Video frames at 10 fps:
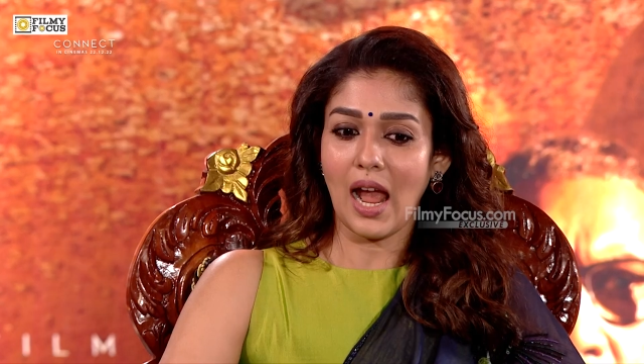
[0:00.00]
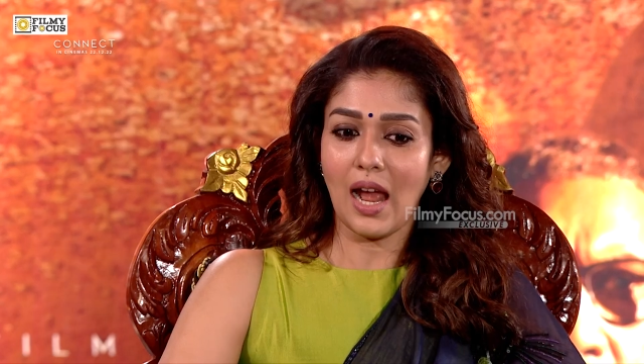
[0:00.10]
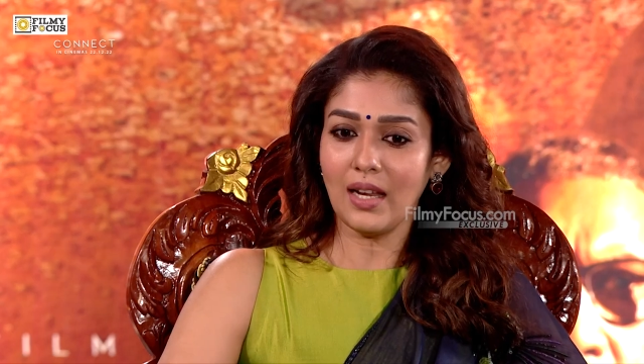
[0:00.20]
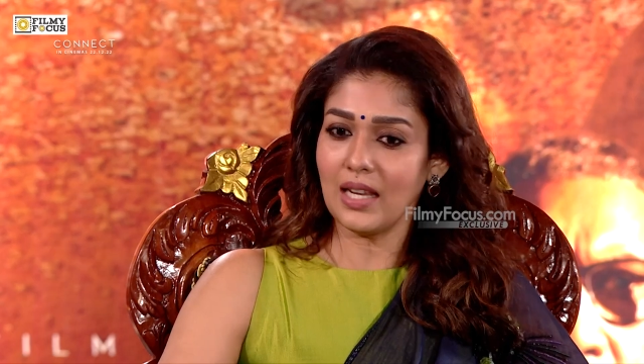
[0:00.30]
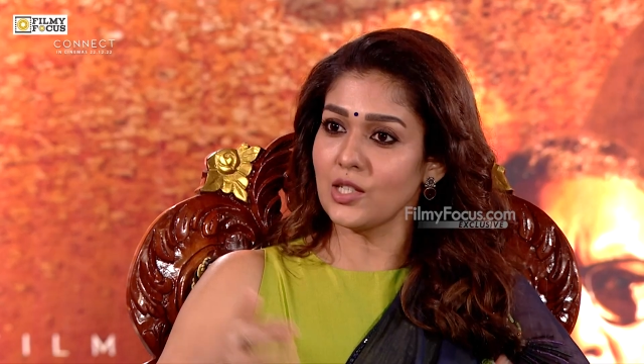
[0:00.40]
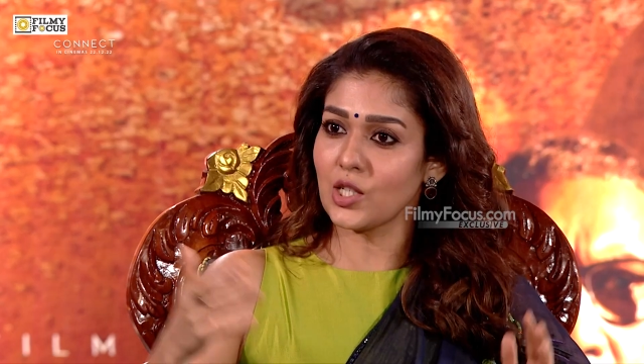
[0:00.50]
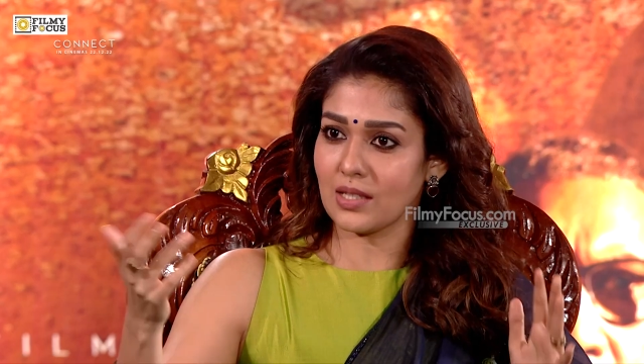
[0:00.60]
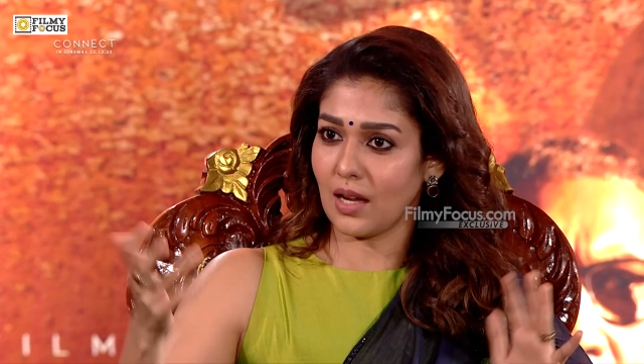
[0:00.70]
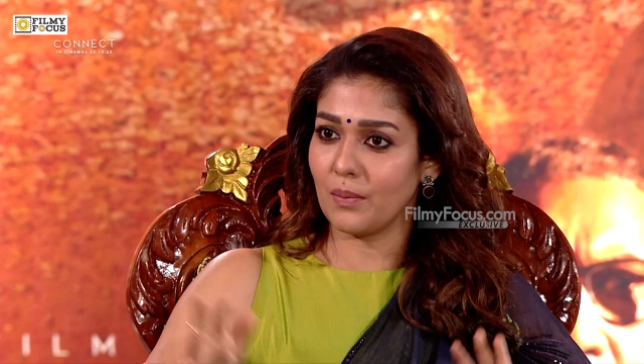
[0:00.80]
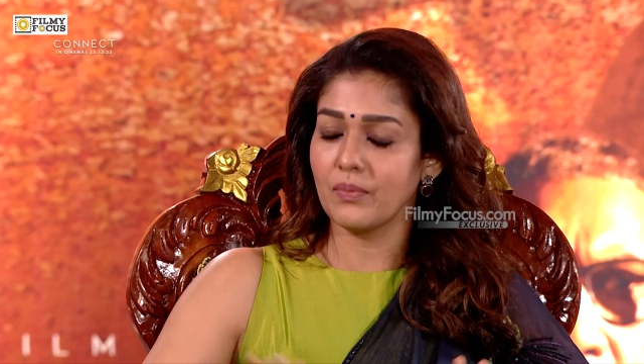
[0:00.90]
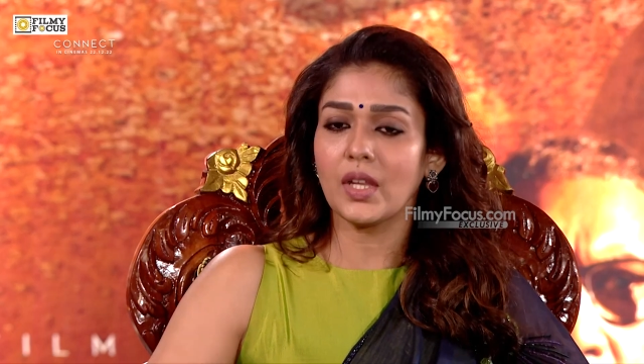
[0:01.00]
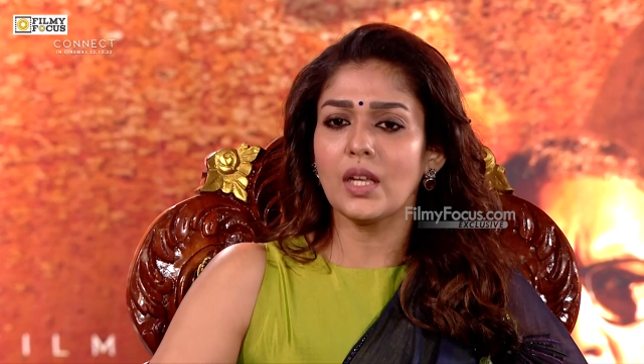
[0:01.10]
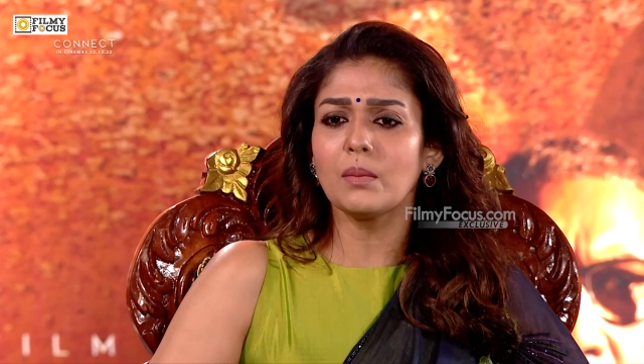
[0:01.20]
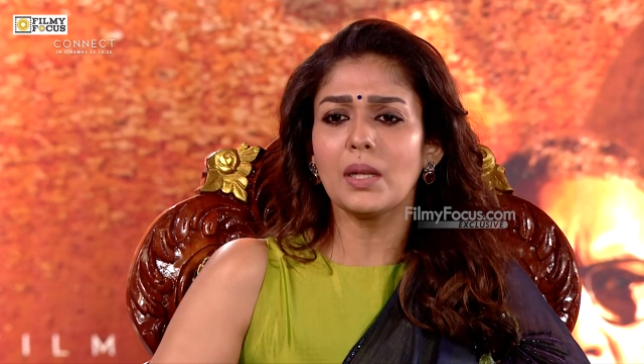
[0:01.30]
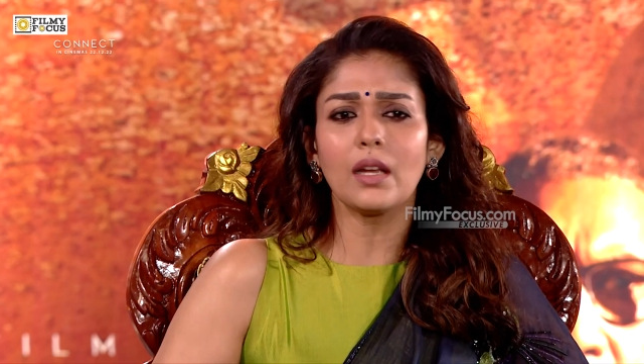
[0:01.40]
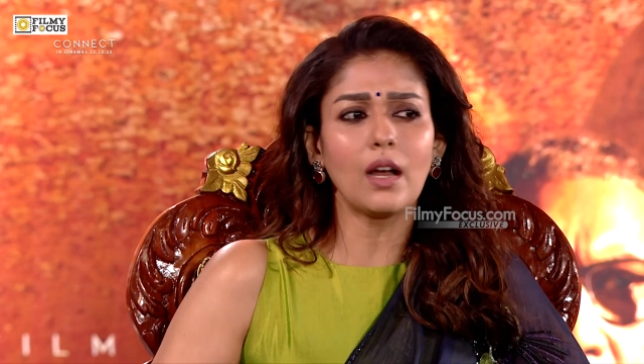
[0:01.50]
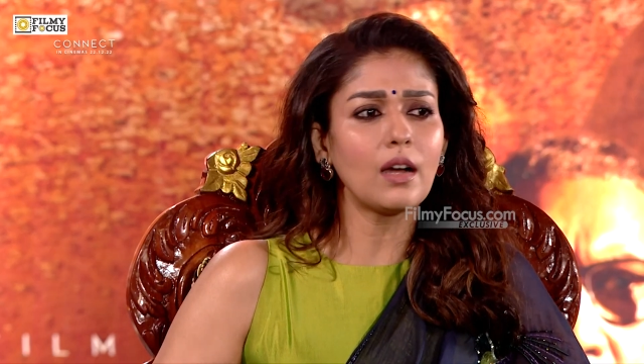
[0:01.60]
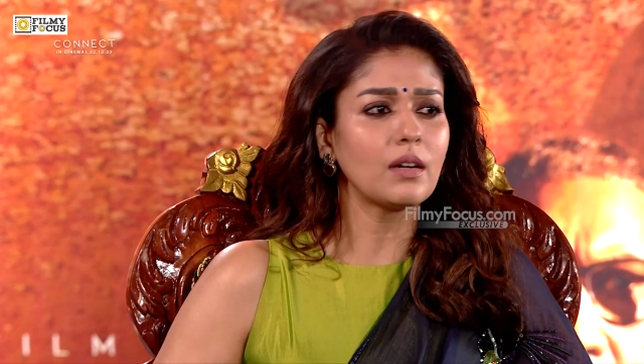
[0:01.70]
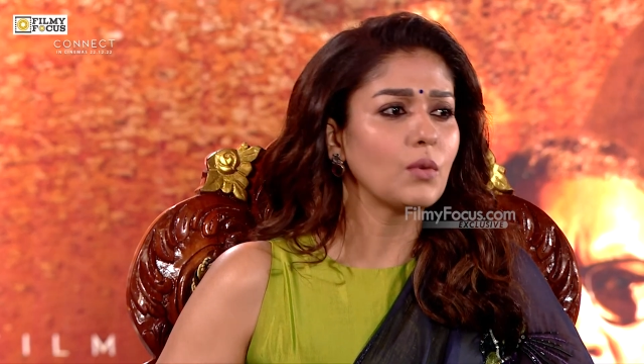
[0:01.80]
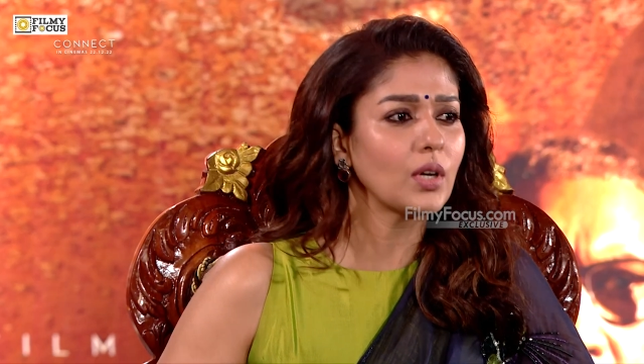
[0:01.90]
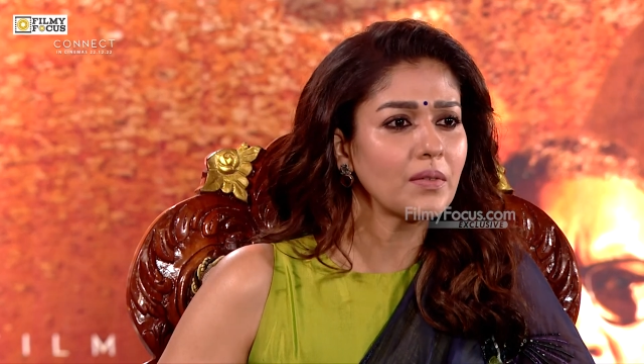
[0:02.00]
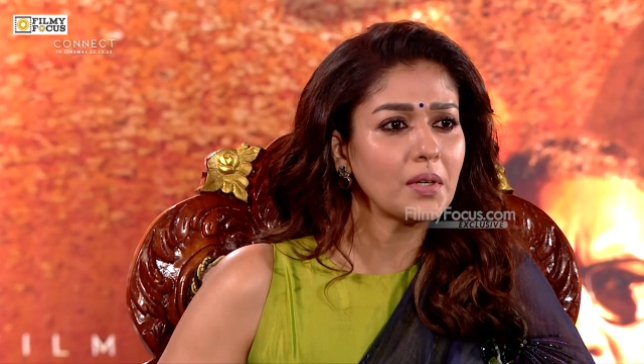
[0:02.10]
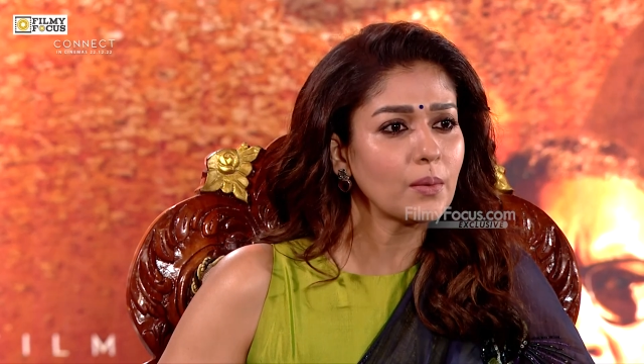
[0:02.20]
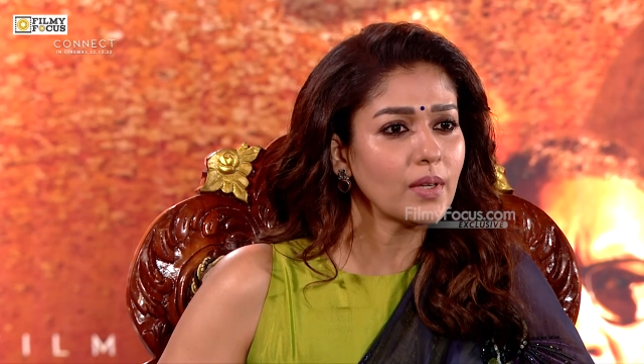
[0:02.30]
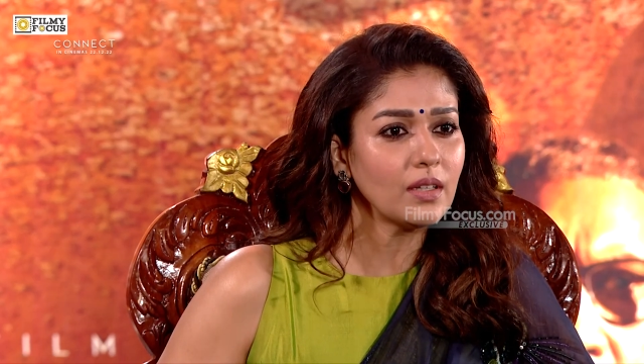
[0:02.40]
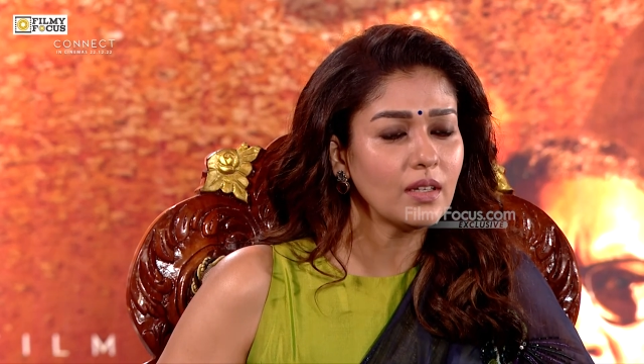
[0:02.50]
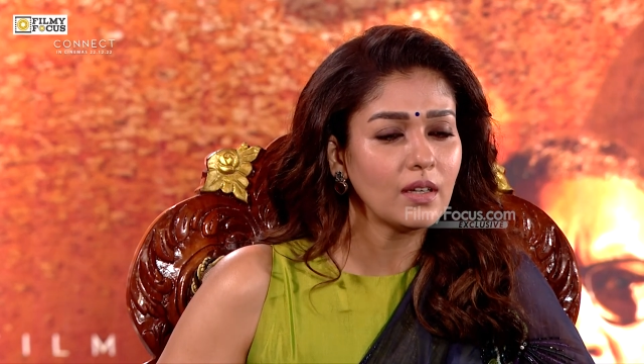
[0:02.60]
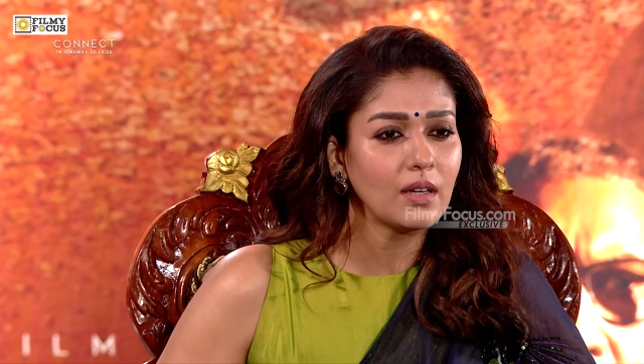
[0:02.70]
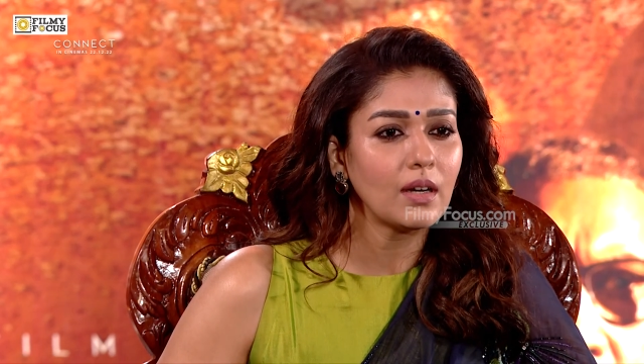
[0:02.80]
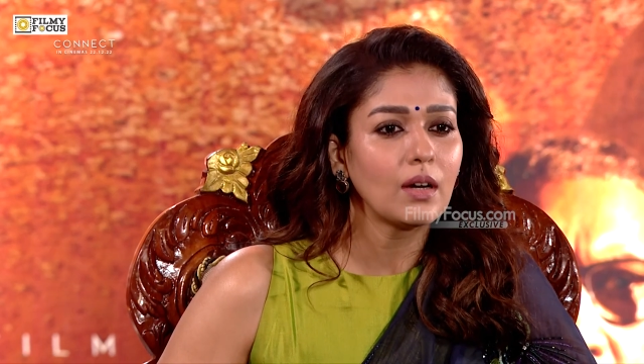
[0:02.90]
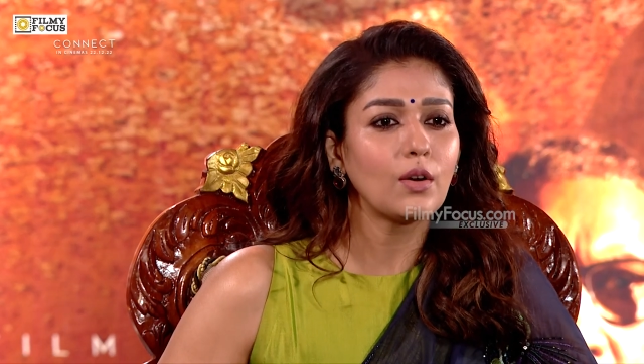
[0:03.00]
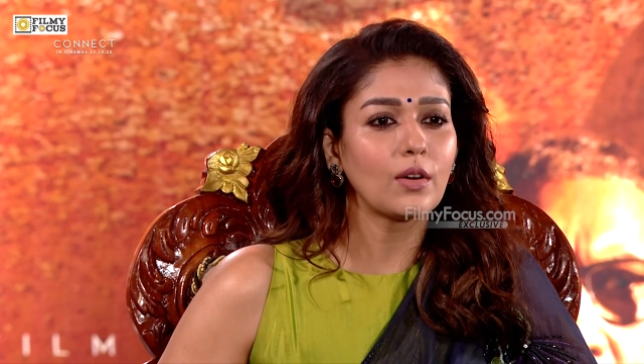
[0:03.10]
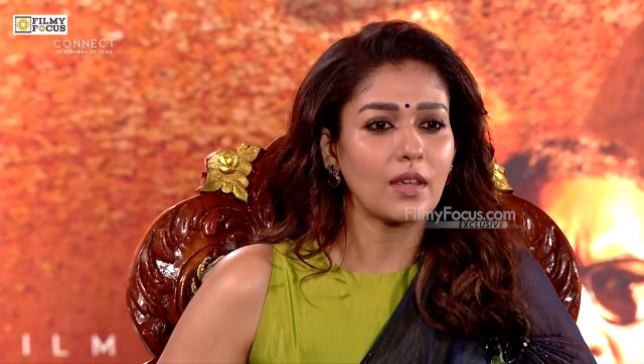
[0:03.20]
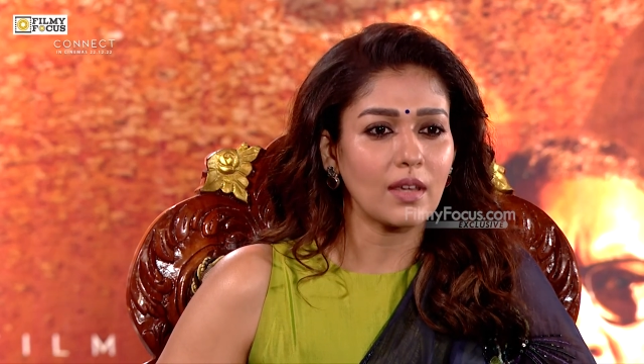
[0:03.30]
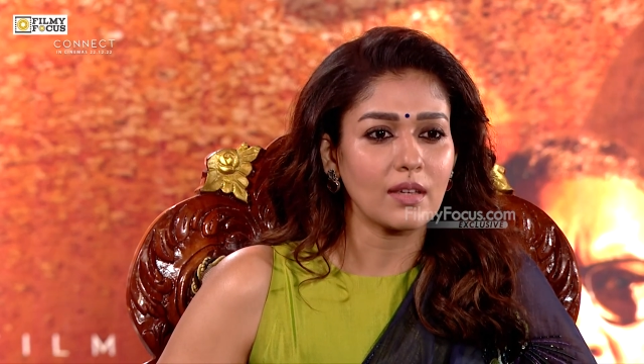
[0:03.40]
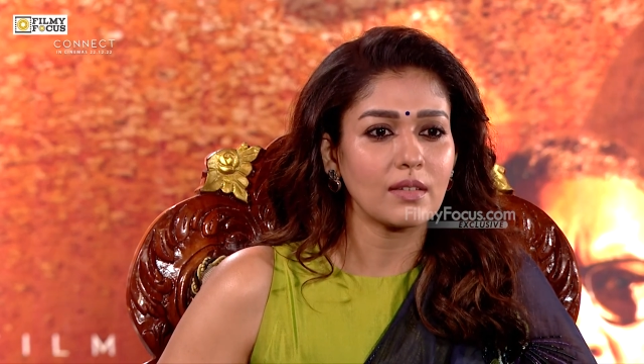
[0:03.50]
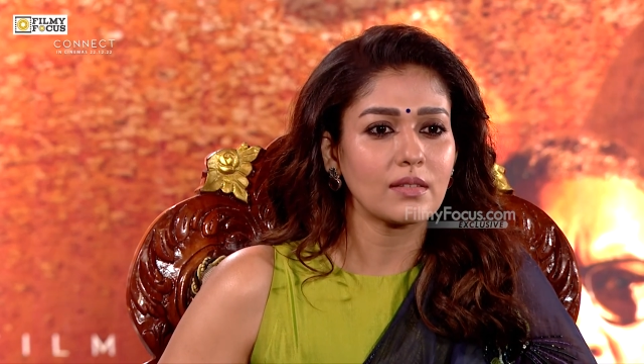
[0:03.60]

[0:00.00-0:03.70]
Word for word: And he'll just come, he'll be like, ha, what are we doing? Okay.